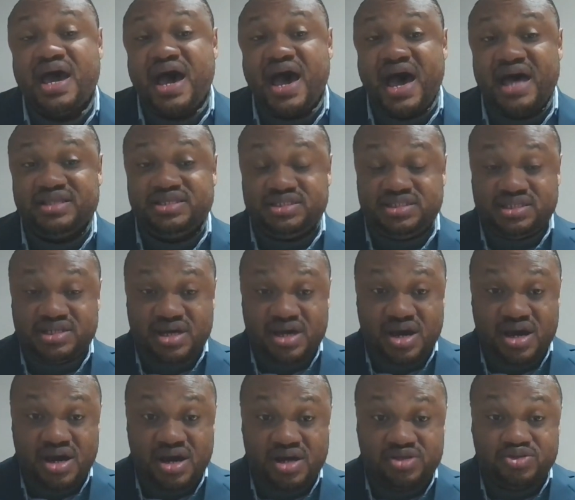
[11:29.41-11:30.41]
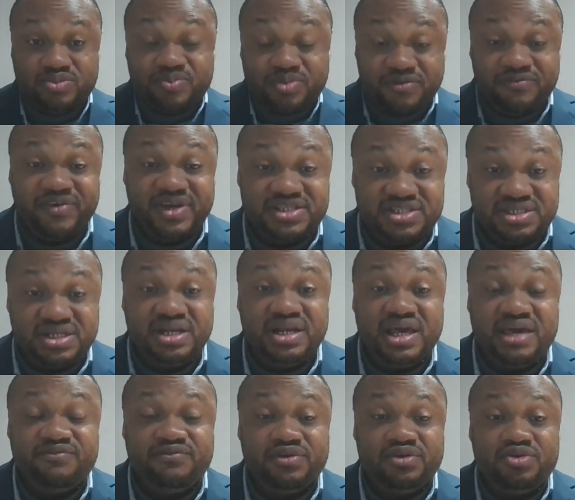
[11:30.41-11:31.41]
At the provincial
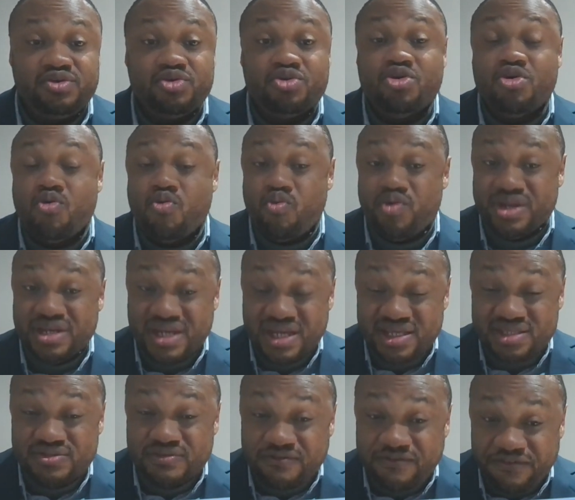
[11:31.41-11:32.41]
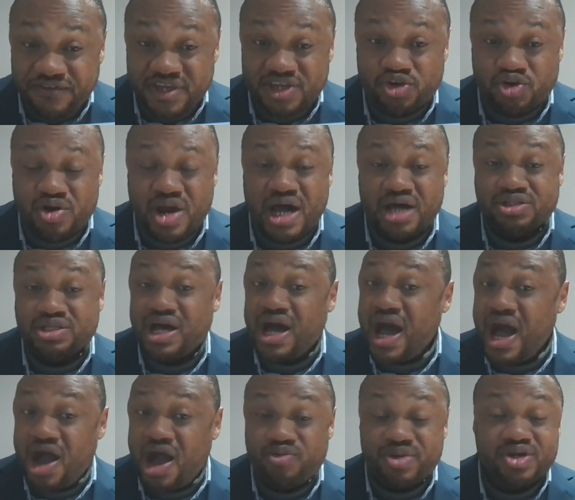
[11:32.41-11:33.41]
level, we need to figure out
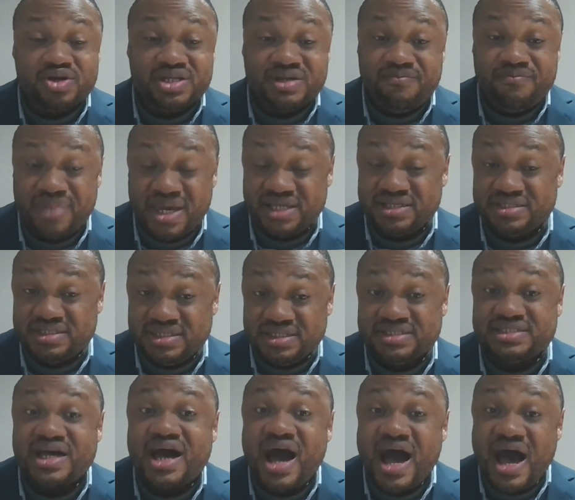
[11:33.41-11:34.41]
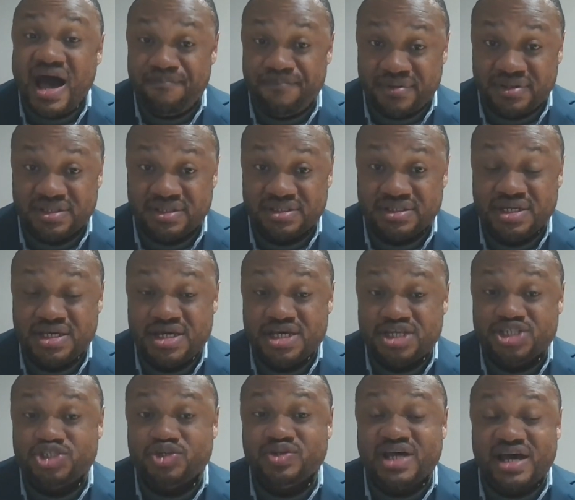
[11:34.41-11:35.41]
how we're going to make this happen
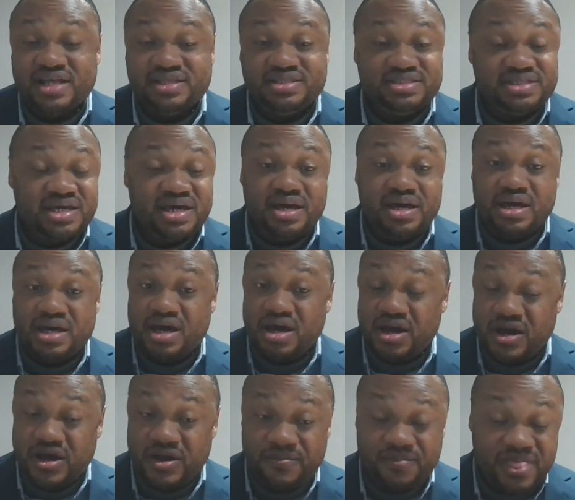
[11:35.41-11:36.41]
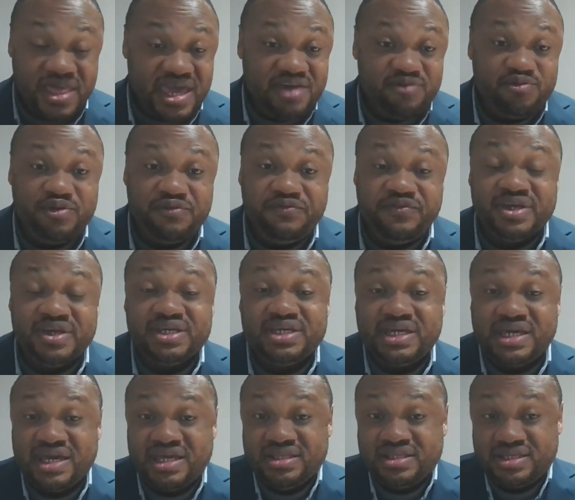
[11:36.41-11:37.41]
so that everything
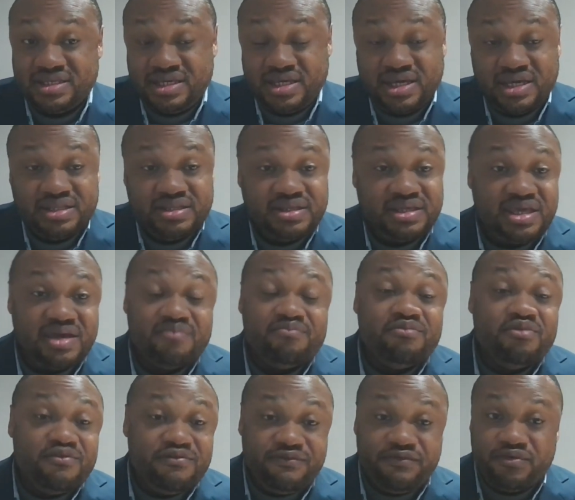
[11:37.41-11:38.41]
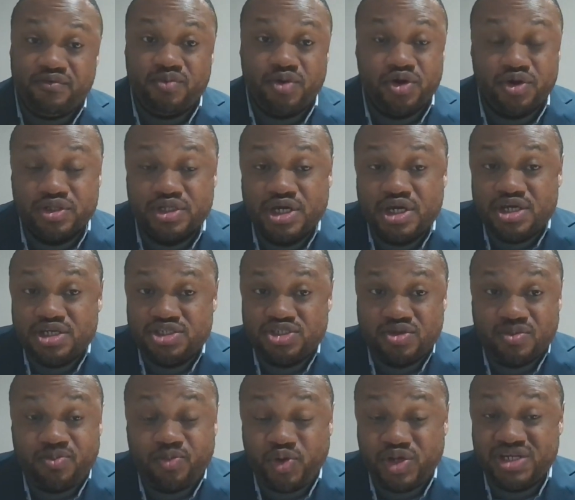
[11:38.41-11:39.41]
can move forward. So
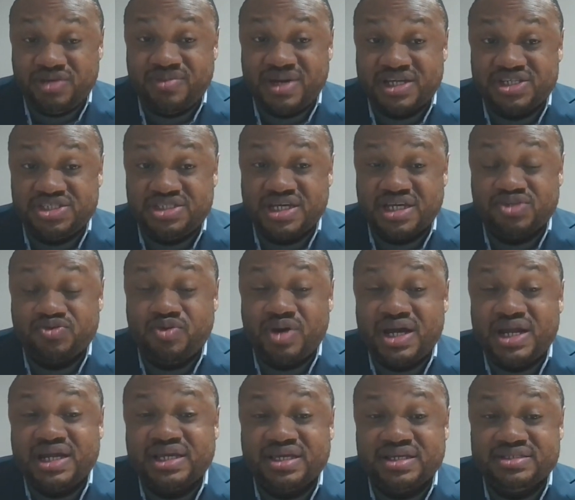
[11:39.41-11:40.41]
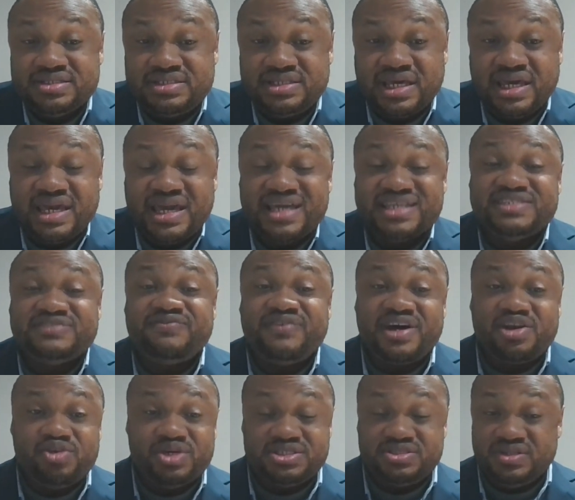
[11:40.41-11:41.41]
pretty much that's what I can say as
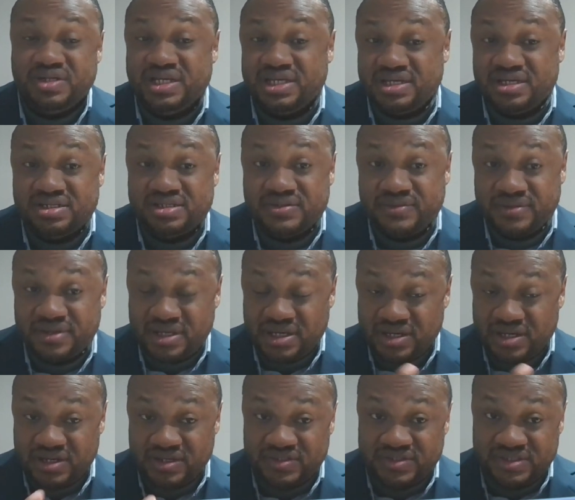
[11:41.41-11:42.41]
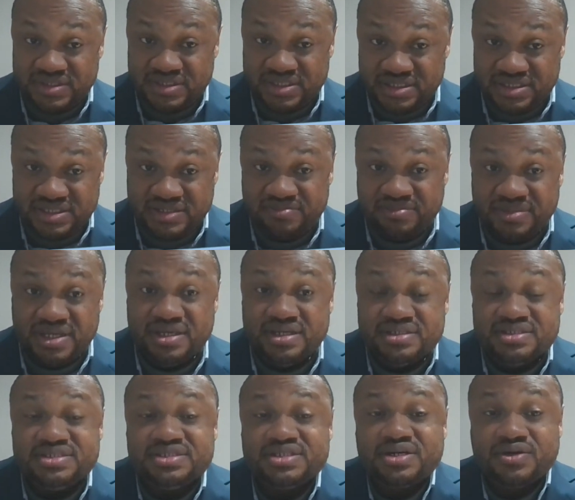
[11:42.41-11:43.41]
far as the legal system
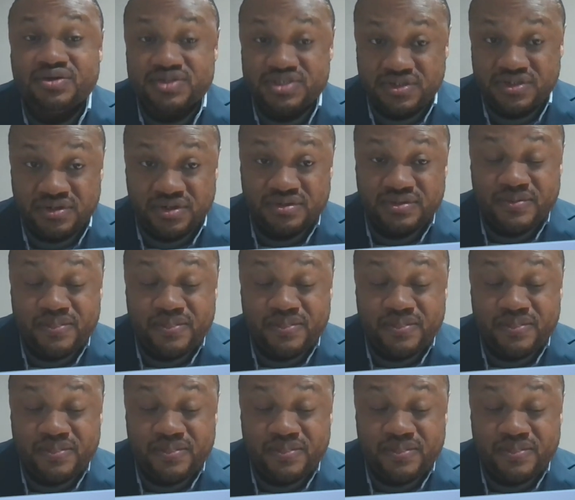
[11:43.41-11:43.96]
is concerned.